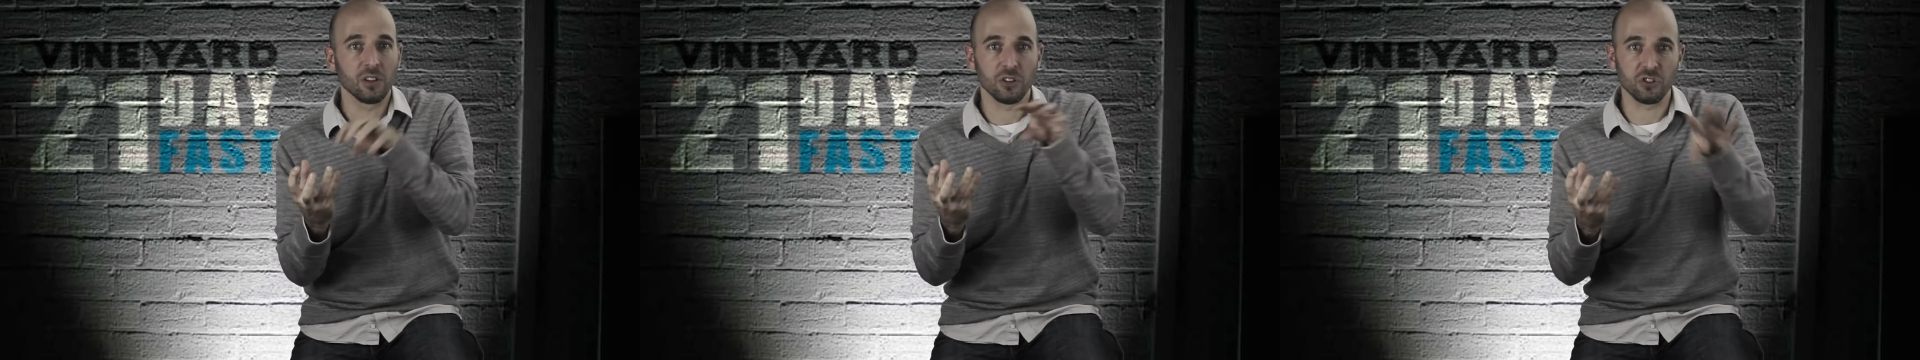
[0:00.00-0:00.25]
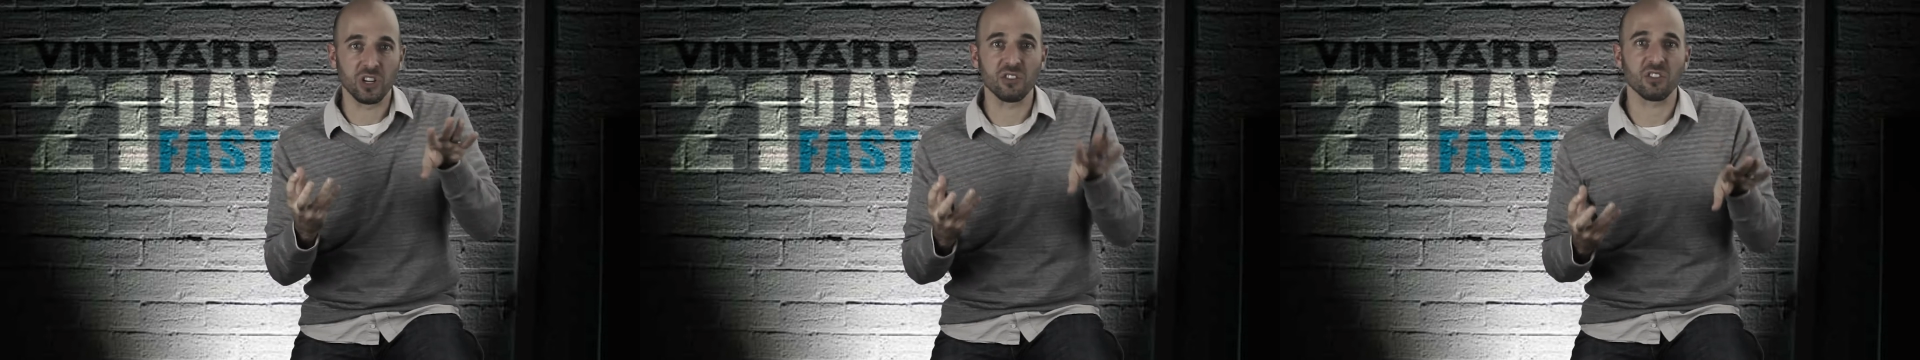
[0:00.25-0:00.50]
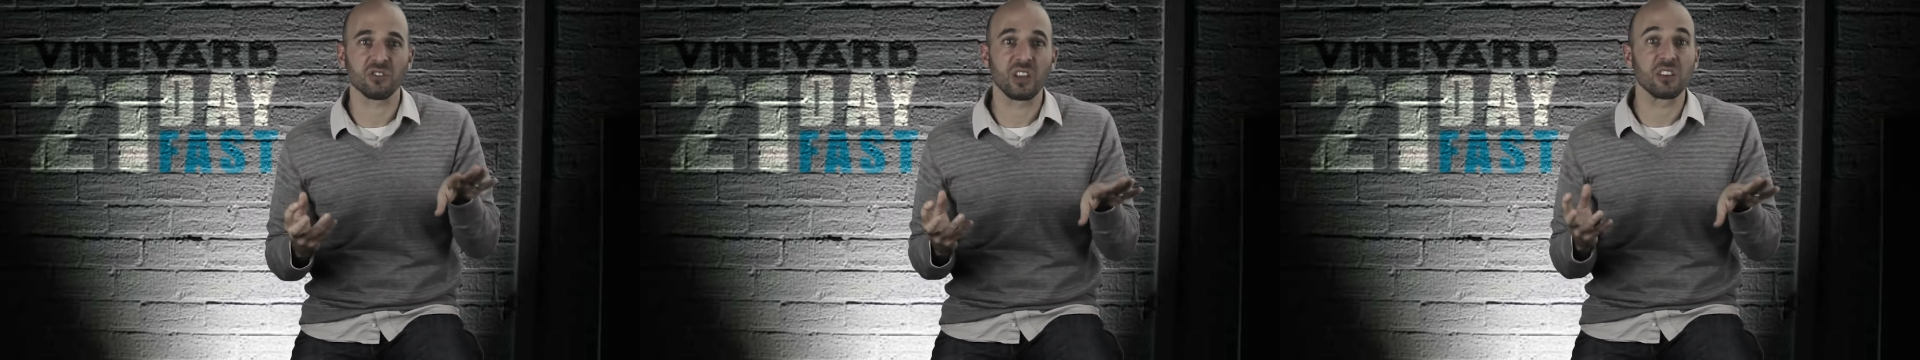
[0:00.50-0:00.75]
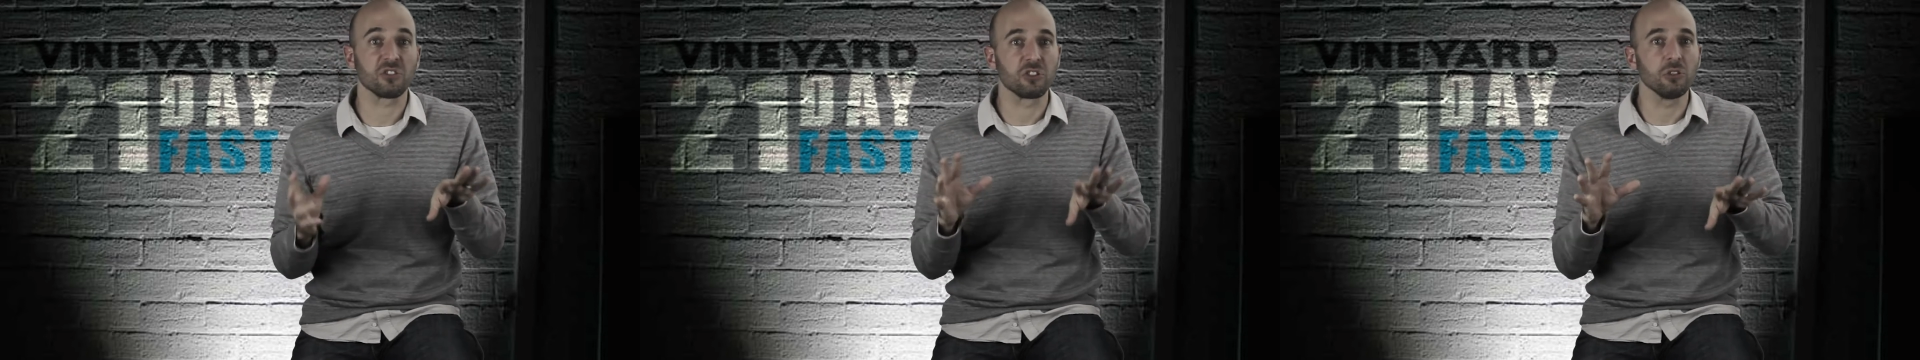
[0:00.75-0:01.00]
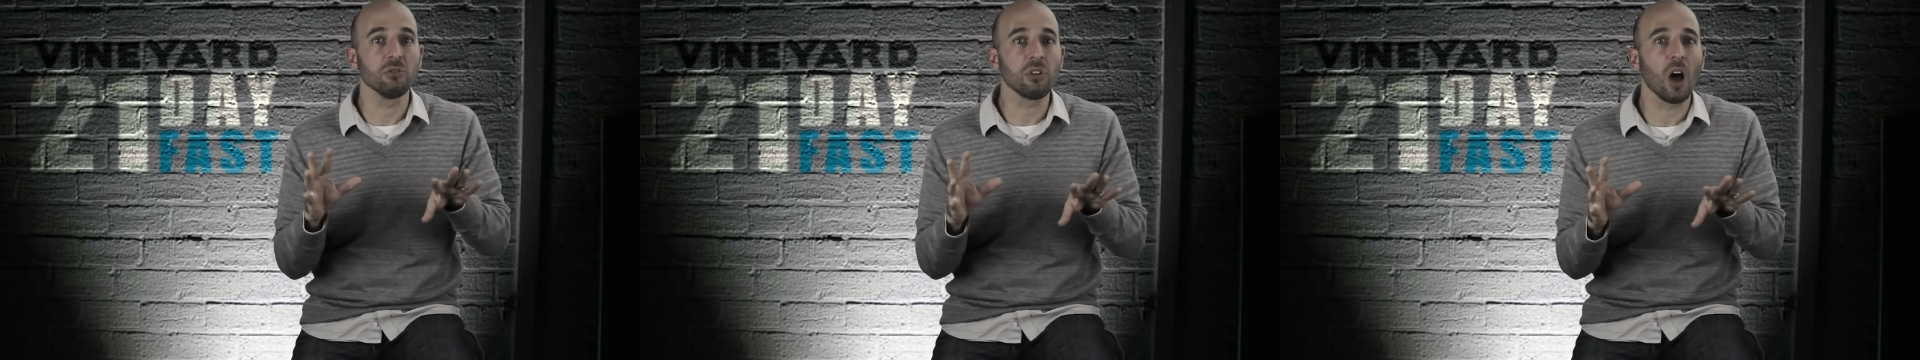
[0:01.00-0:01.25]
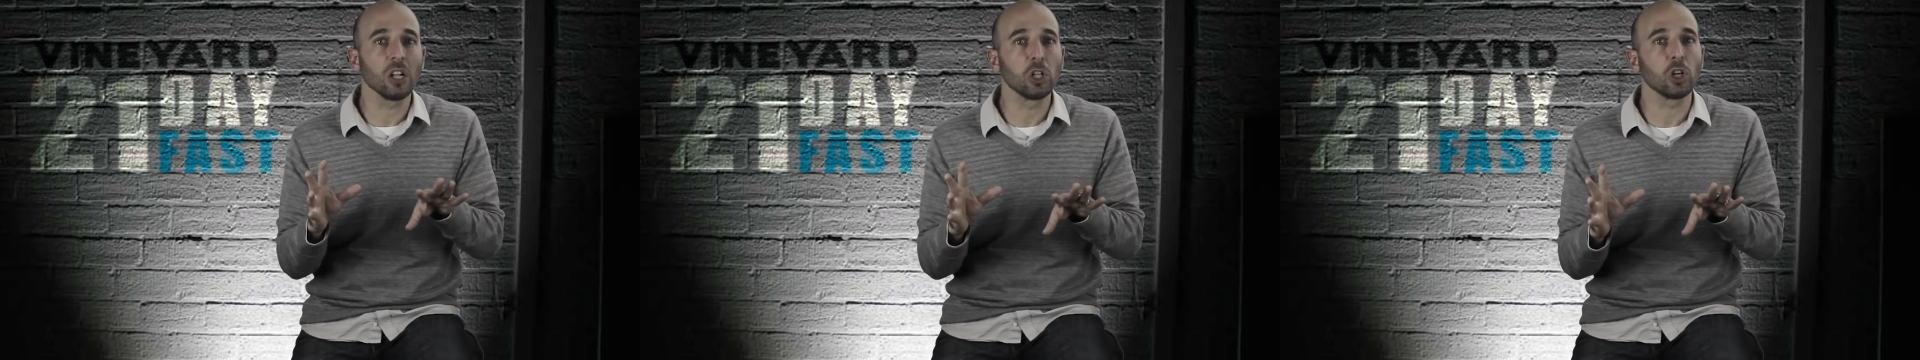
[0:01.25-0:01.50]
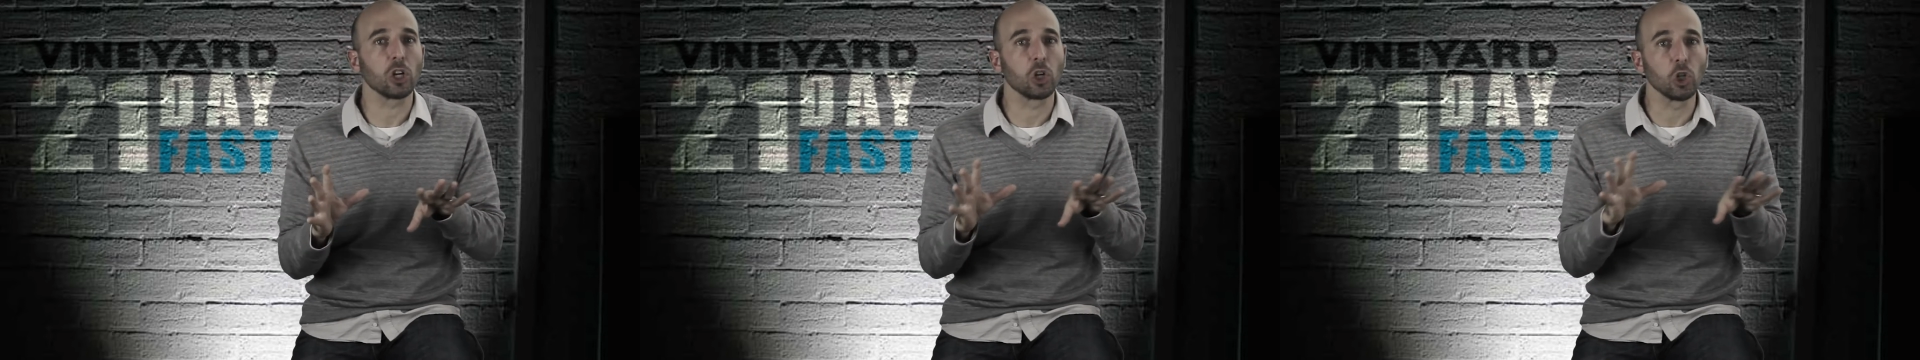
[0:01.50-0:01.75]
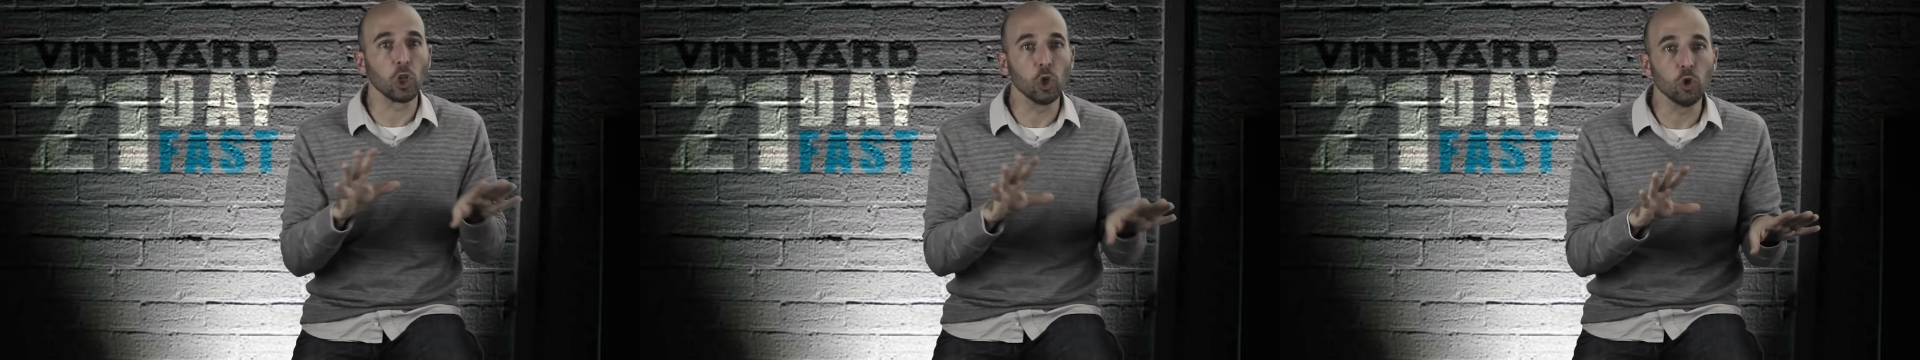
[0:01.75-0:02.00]
Jesus says, Do not look
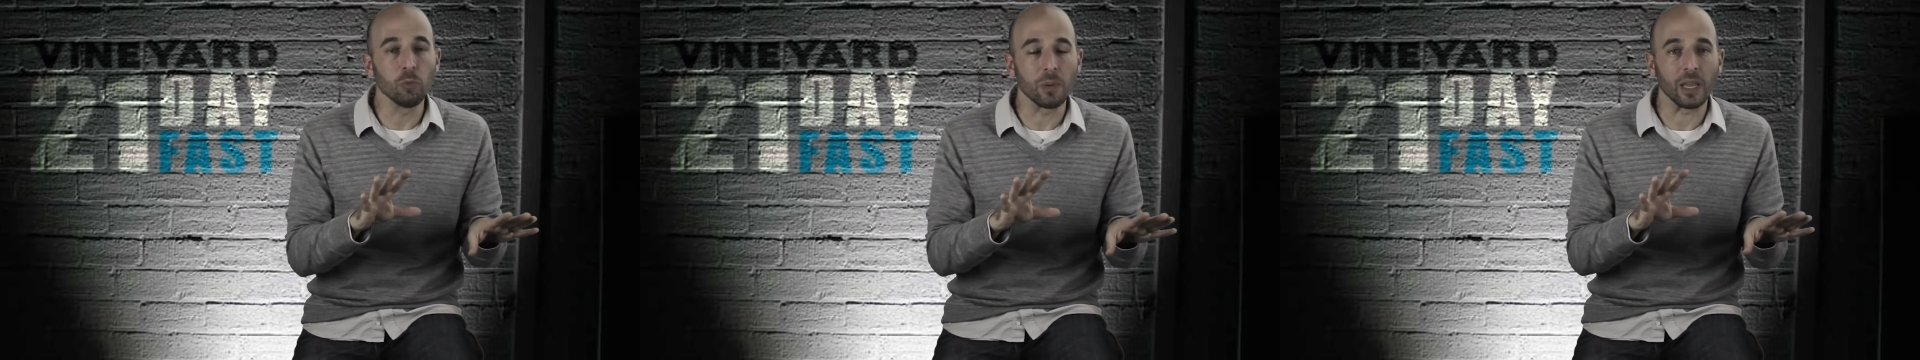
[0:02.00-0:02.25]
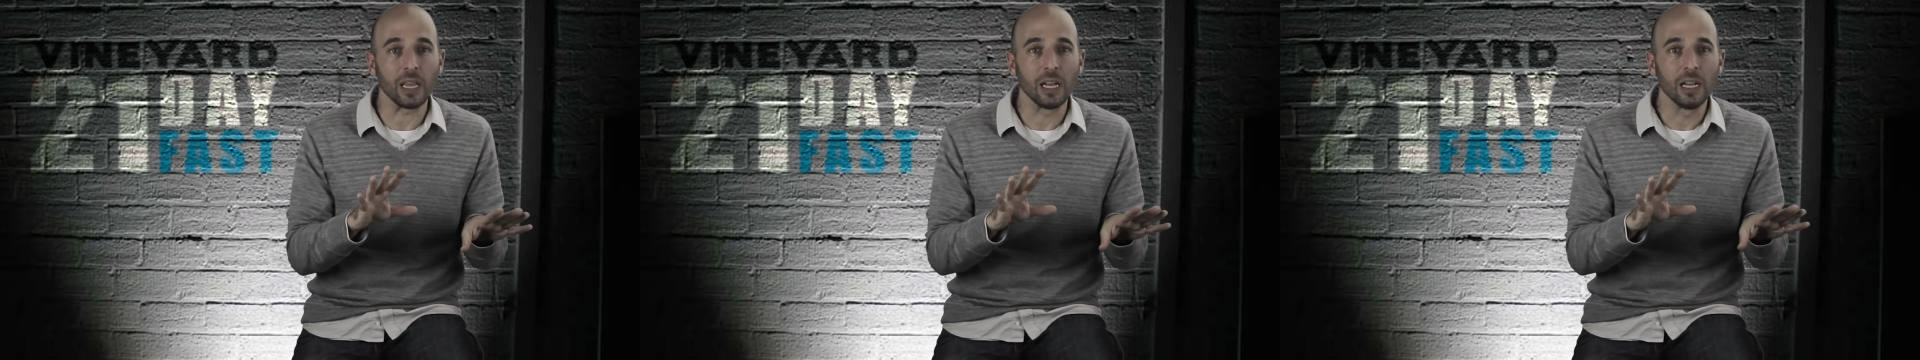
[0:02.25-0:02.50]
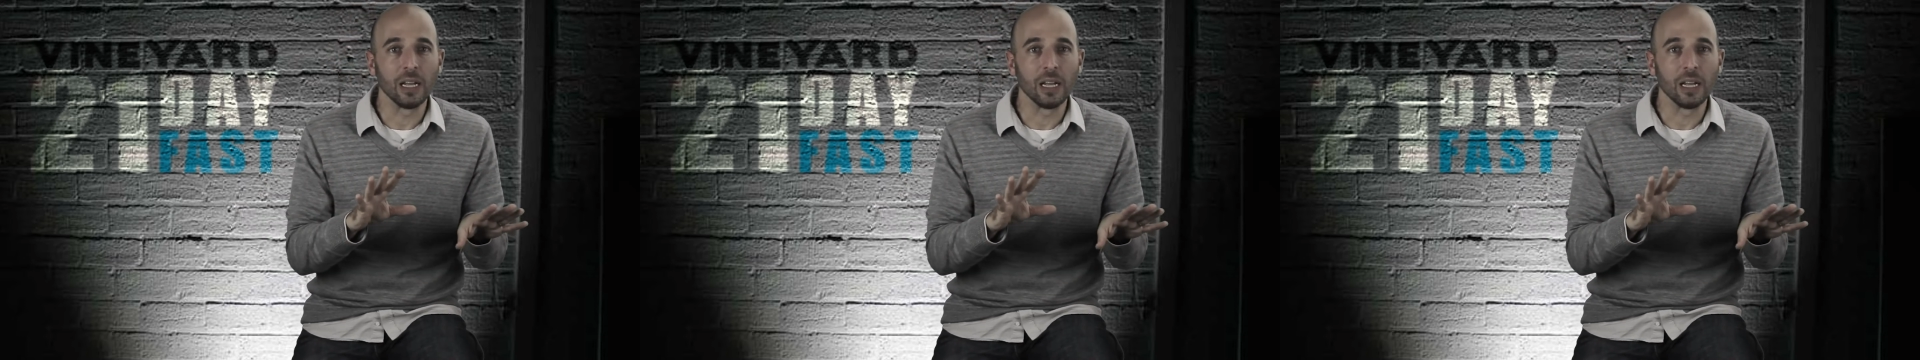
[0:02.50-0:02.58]
gloomy